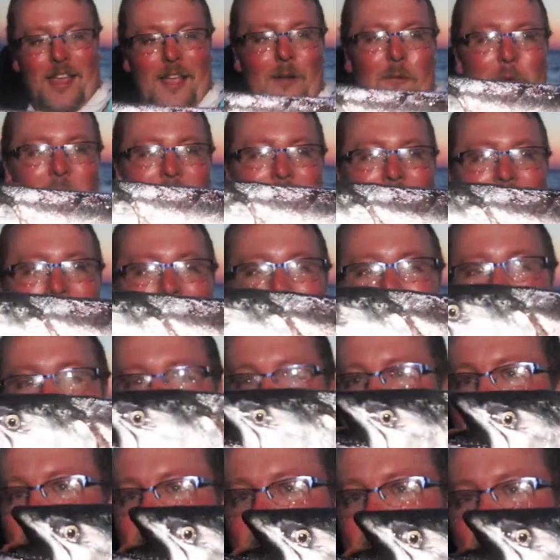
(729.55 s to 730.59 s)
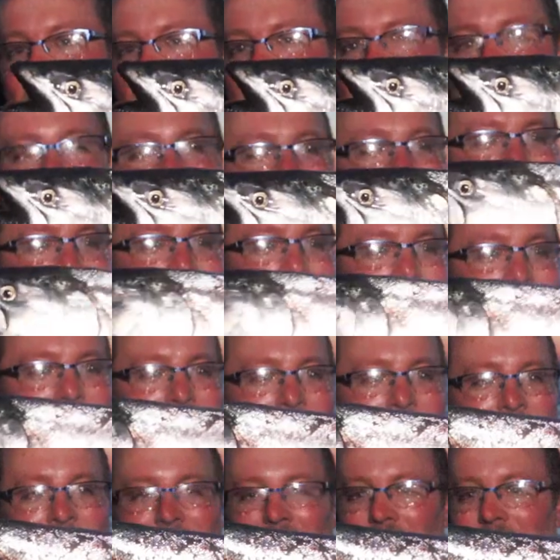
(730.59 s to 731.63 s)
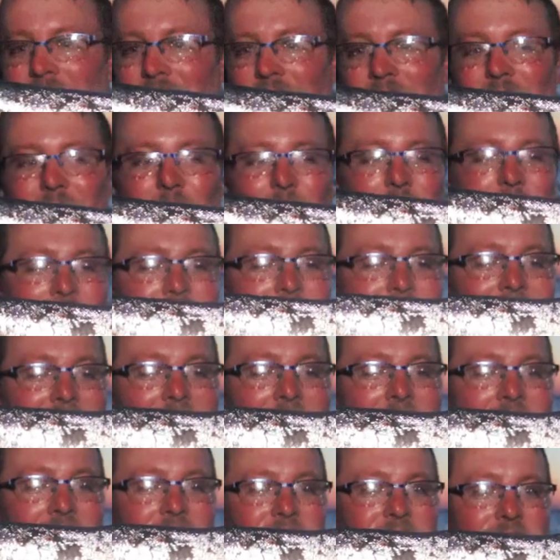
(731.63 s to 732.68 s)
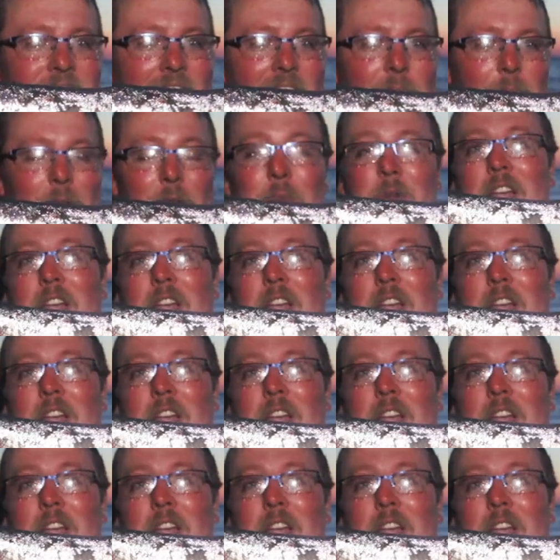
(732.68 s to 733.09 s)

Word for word: we got a tasty little king salmon.